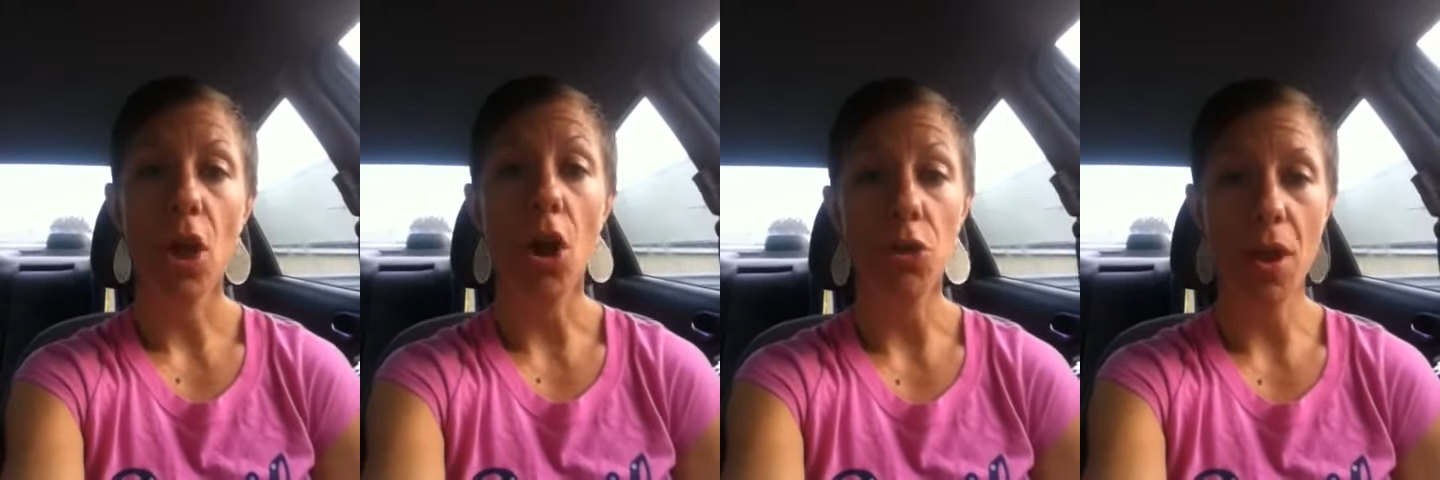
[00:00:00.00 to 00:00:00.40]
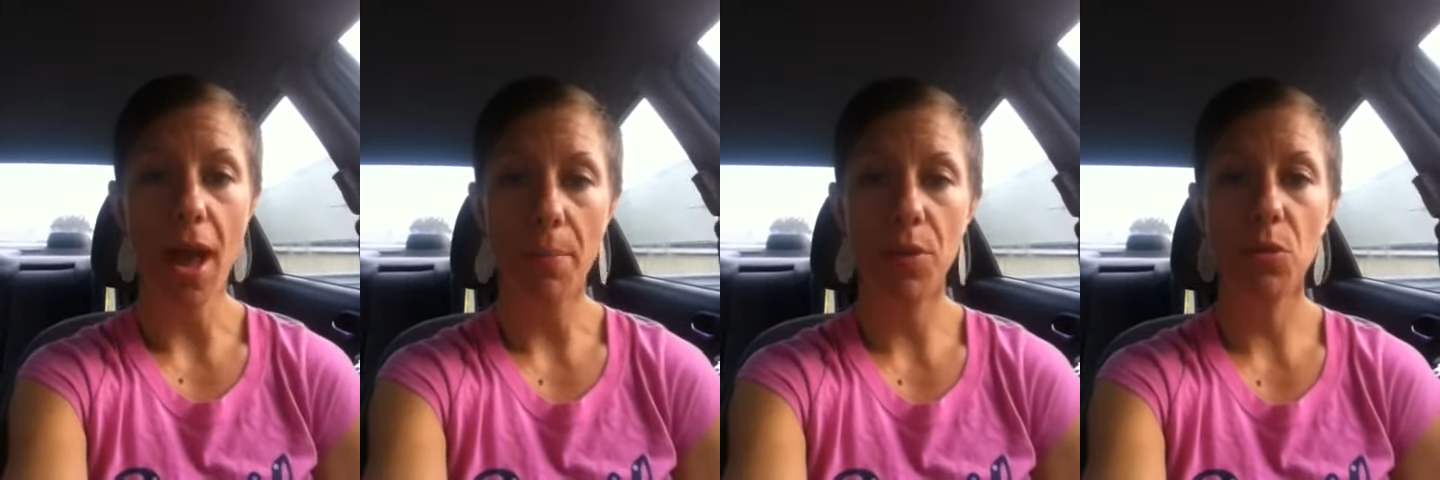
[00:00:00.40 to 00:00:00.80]
Are you
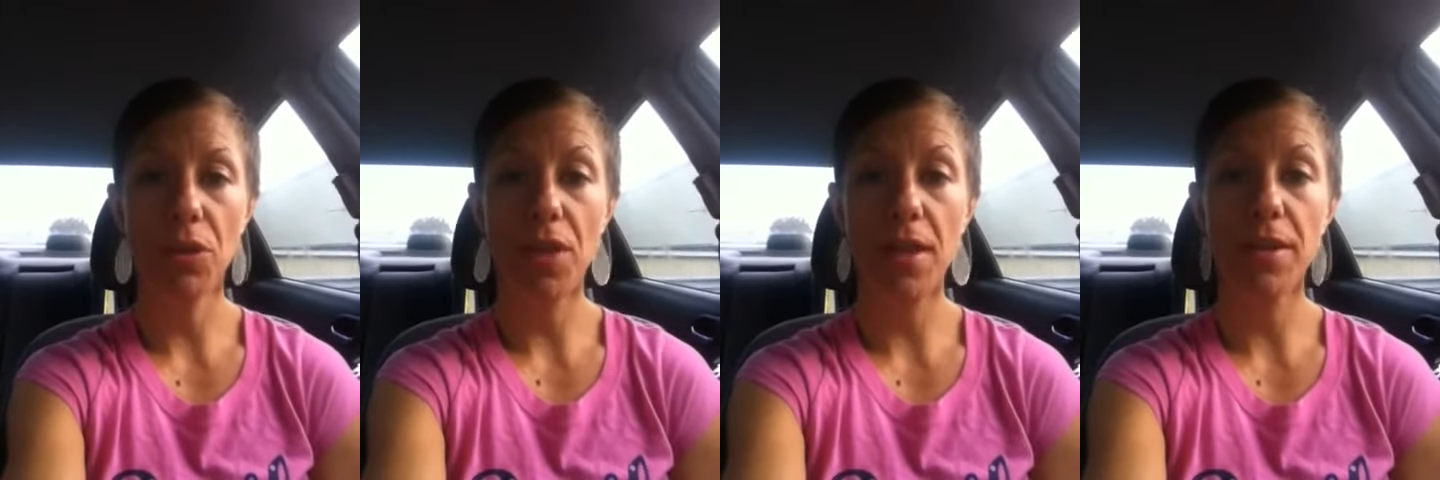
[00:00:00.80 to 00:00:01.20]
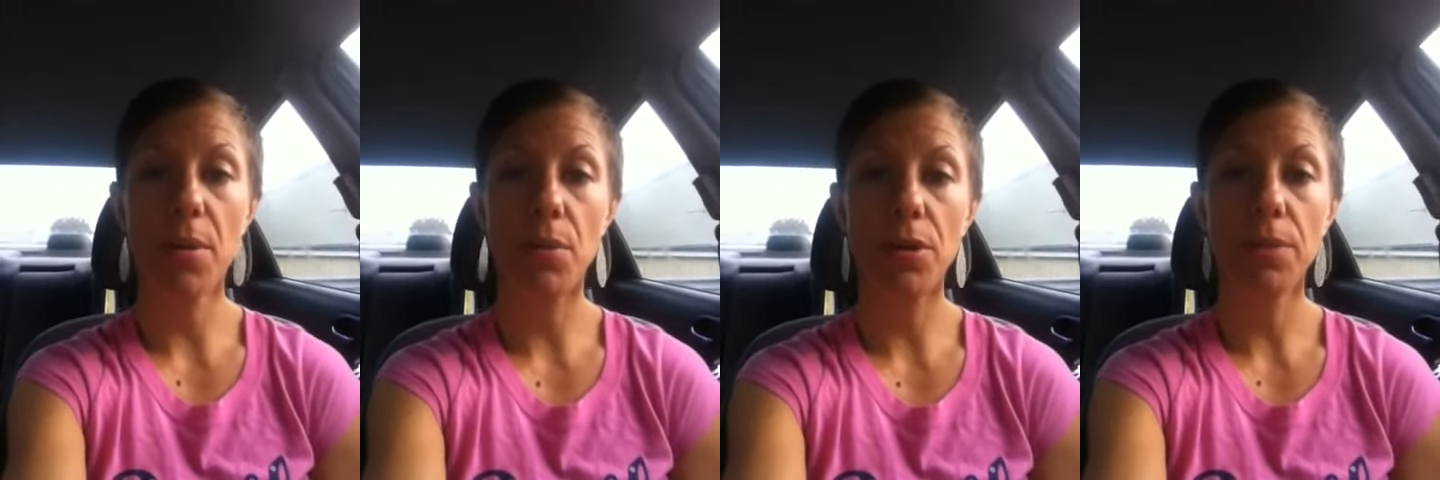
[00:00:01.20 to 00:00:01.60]
happy with that
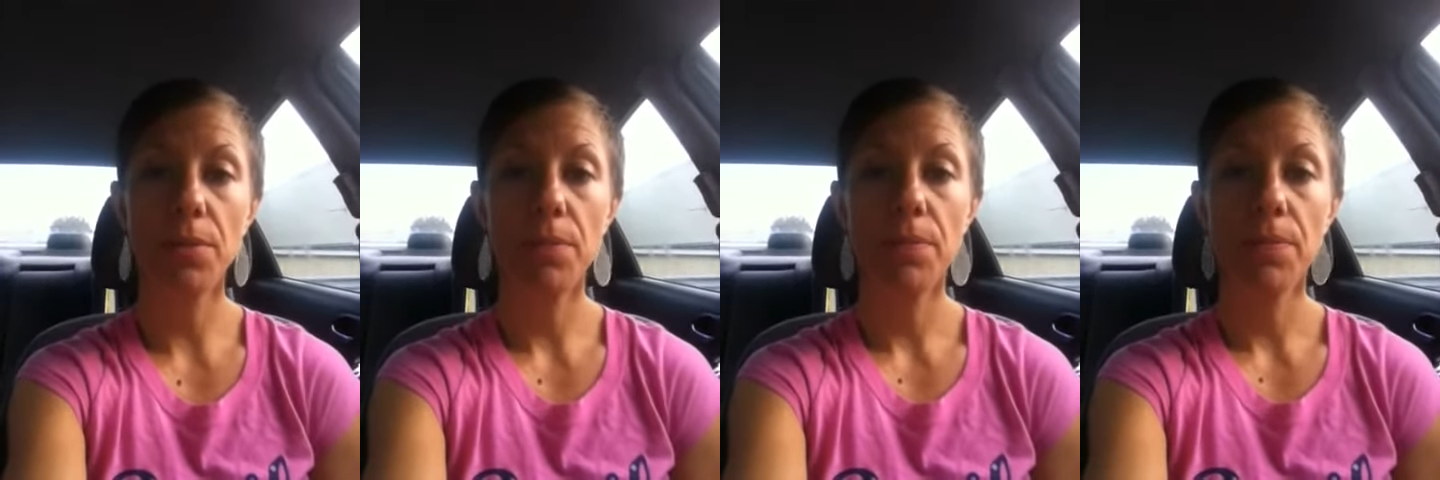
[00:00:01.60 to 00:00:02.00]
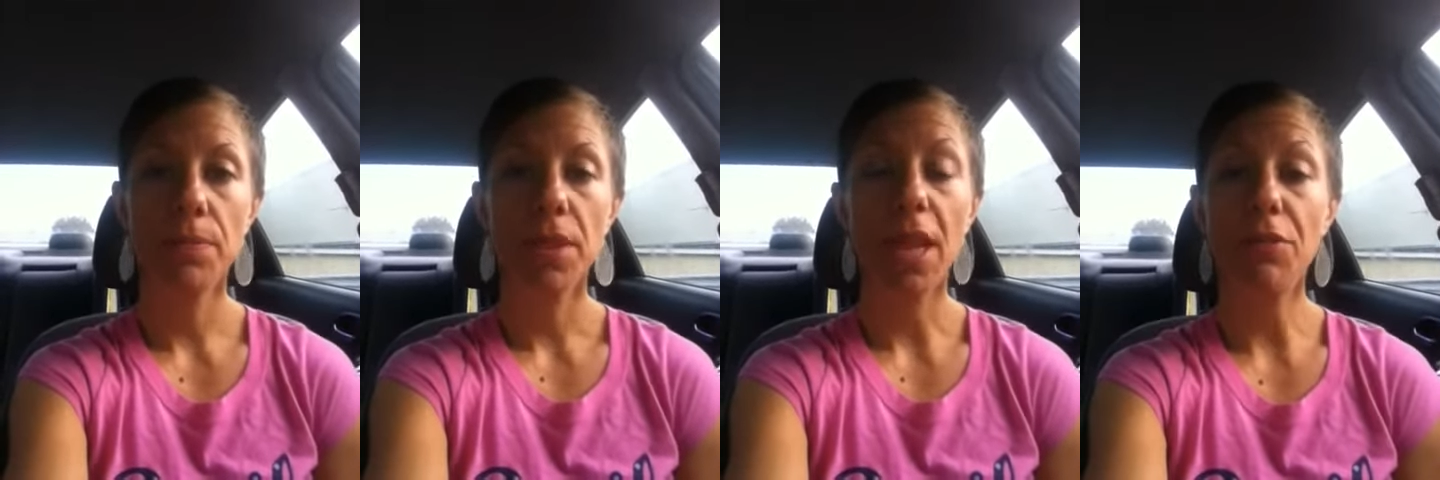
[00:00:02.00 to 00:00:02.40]
number?
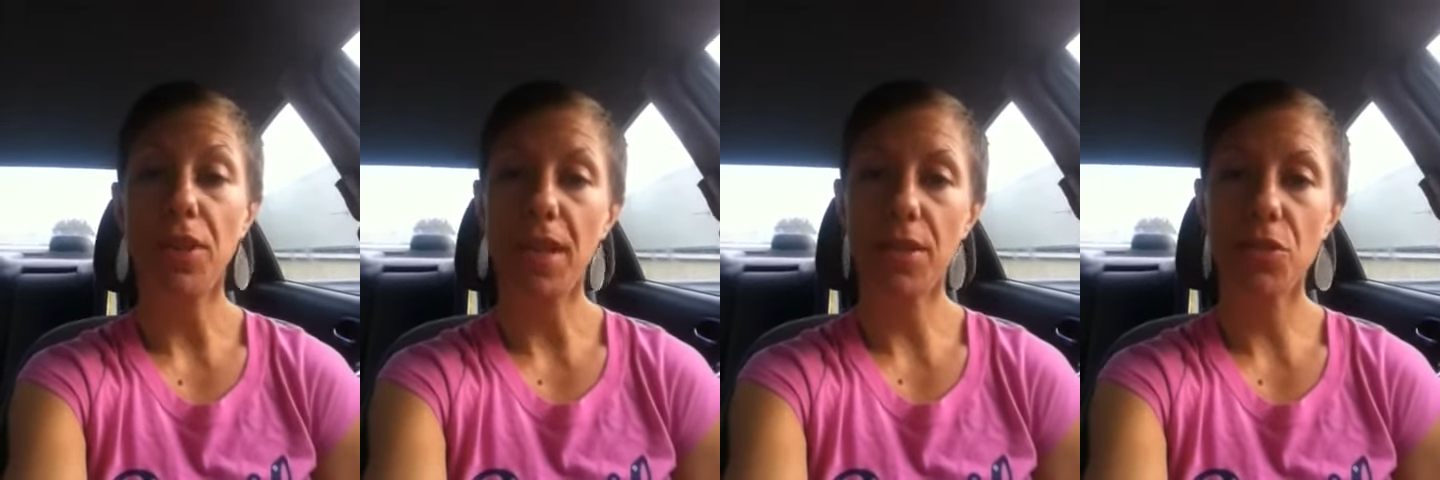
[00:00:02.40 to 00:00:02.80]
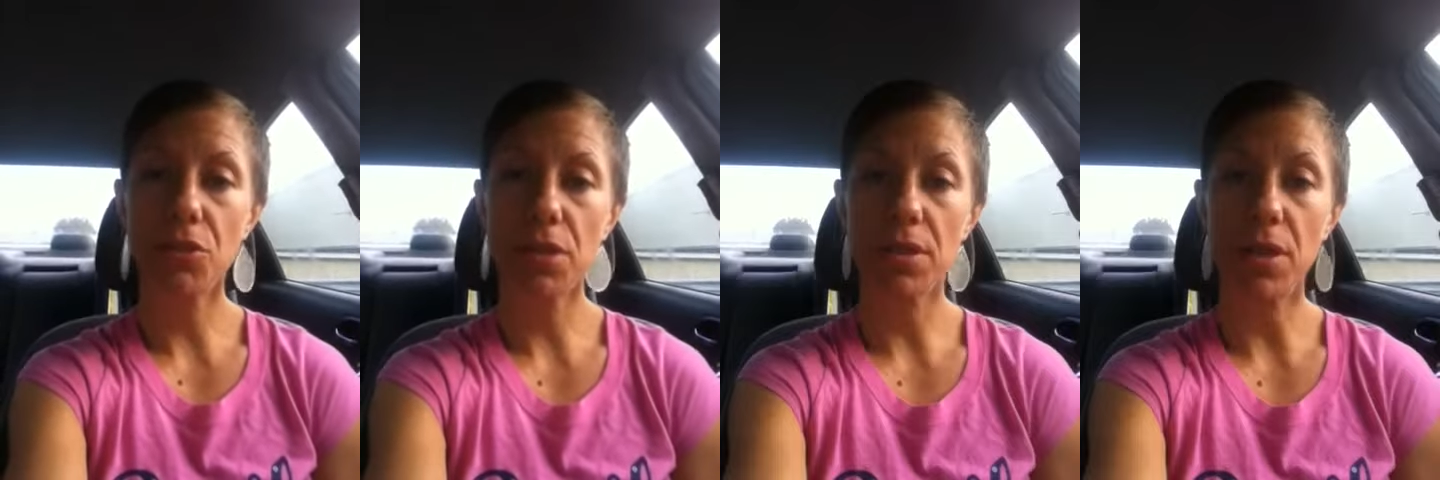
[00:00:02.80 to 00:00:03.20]
If the
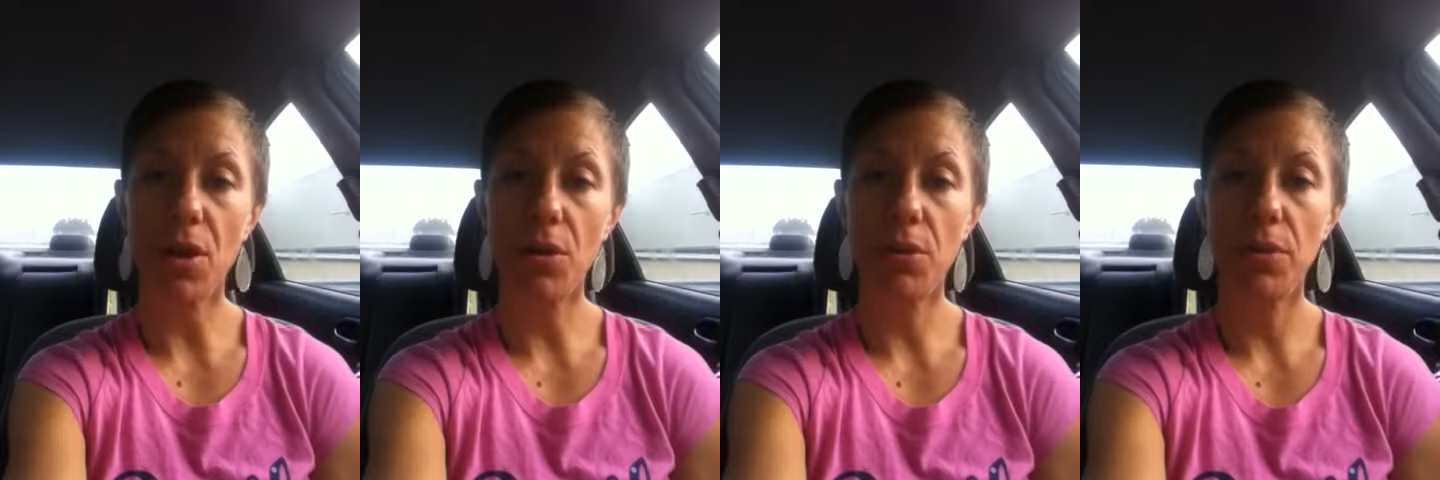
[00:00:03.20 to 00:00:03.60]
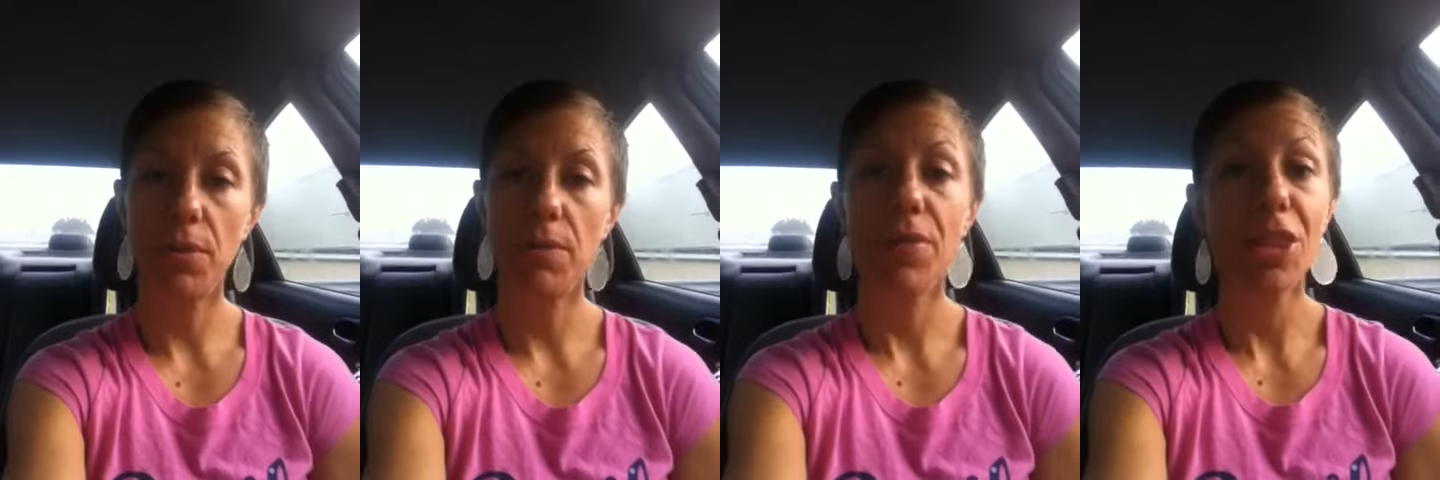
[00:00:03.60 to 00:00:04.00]
answer is no,
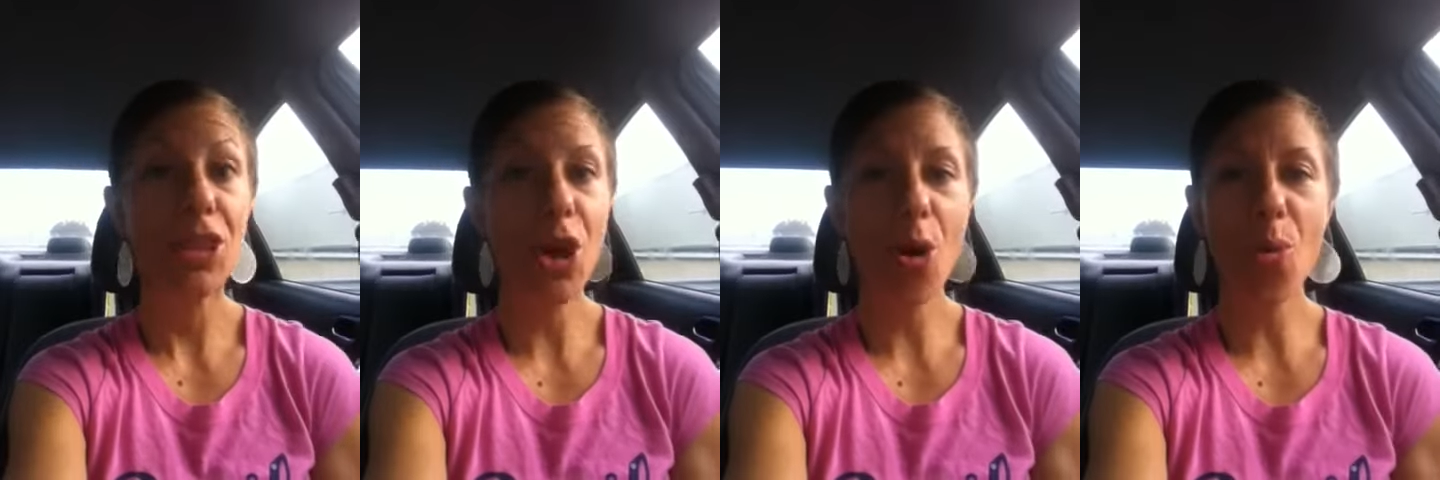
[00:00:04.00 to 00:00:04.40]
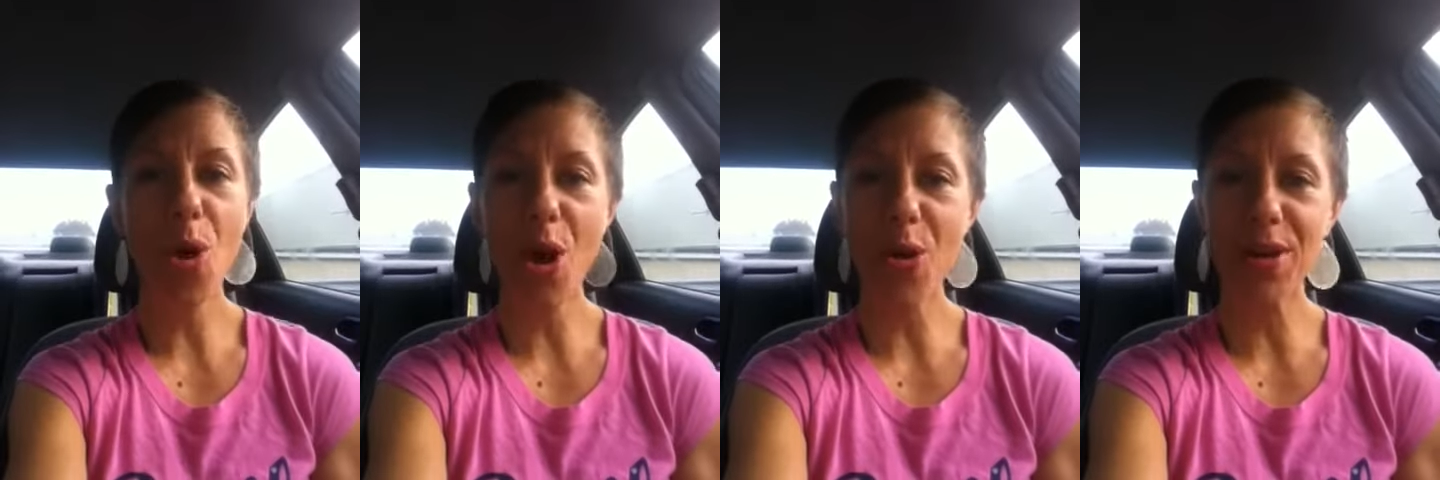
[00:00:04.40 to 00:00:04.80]
no
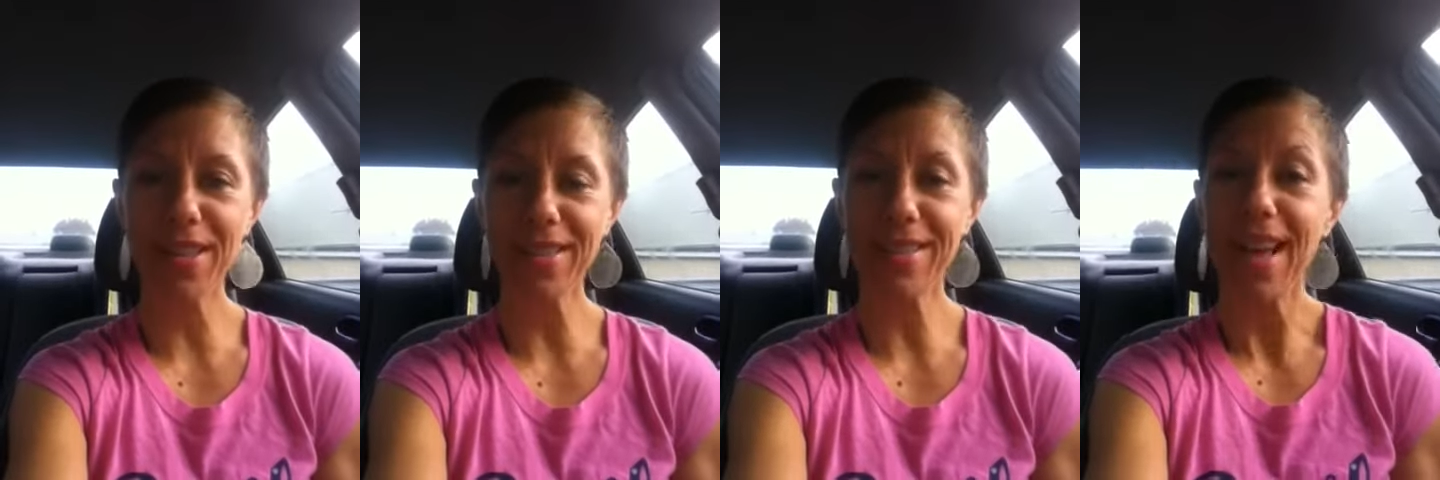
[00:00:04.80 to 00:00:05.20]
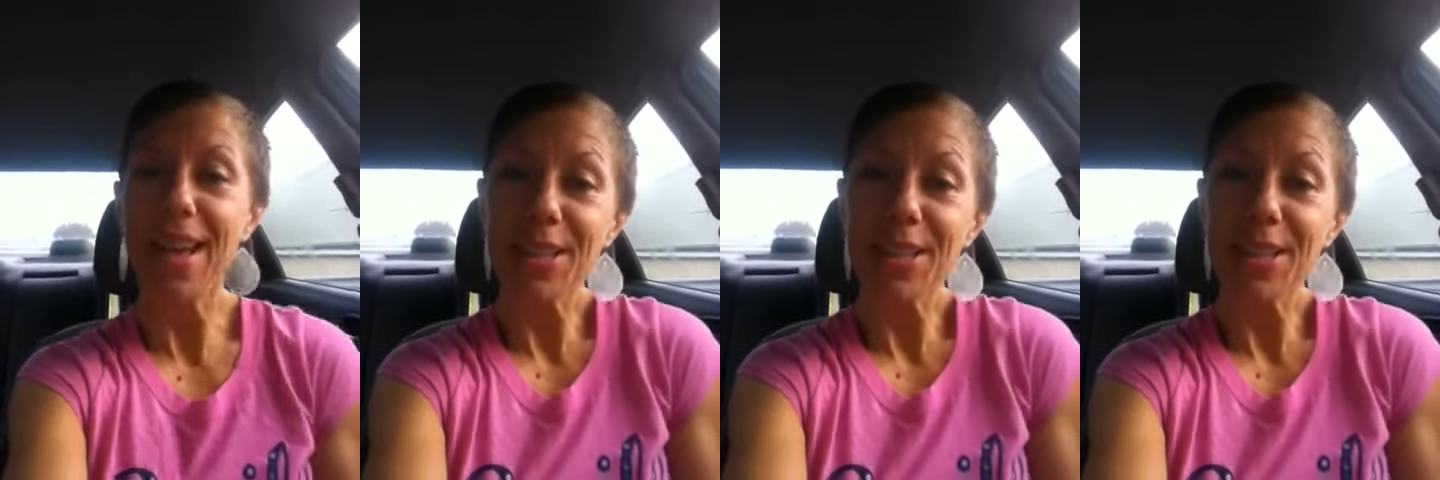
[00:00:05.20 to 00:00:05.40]
worries.